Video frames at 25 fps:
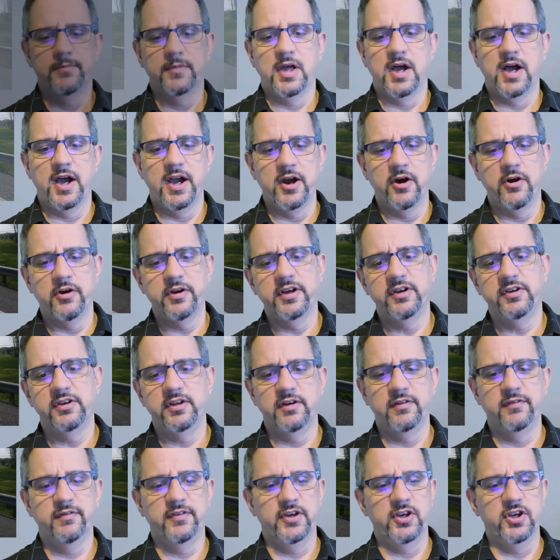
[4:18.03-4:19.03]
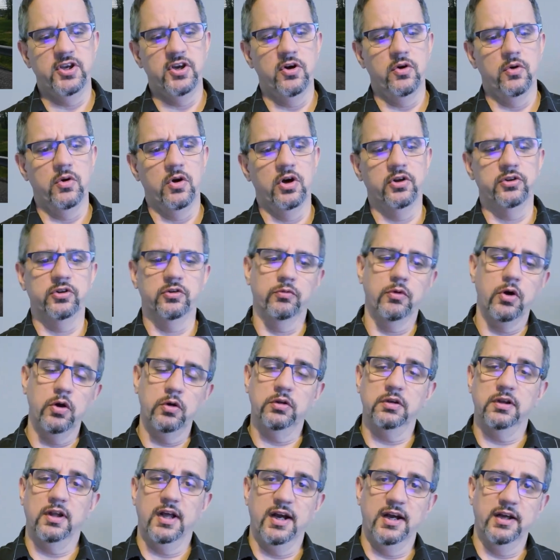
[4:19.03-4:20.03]
I already did a video on the Road
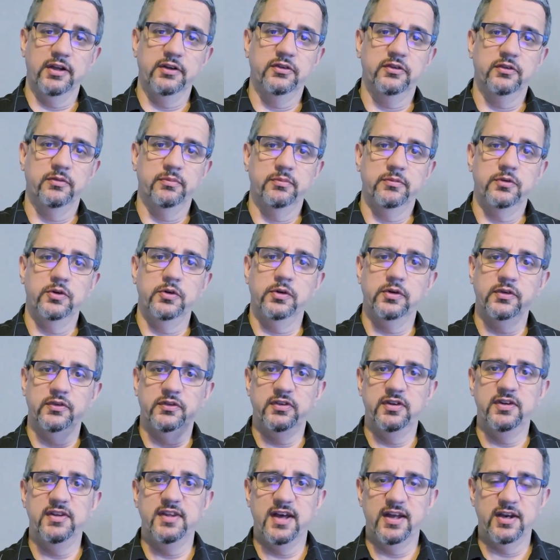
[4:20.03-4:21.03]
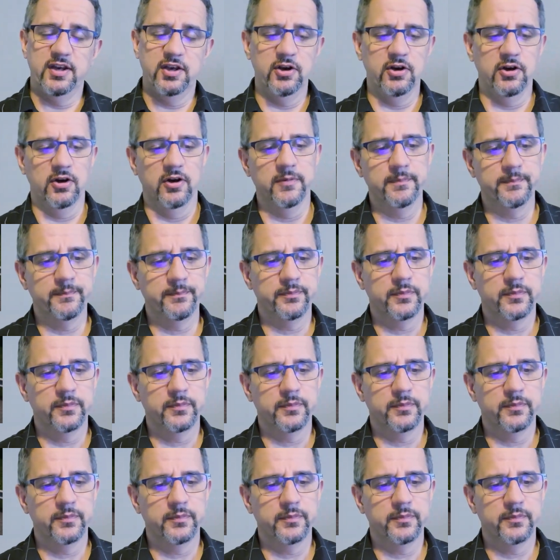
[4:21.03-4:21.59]
Glides. You can see that here.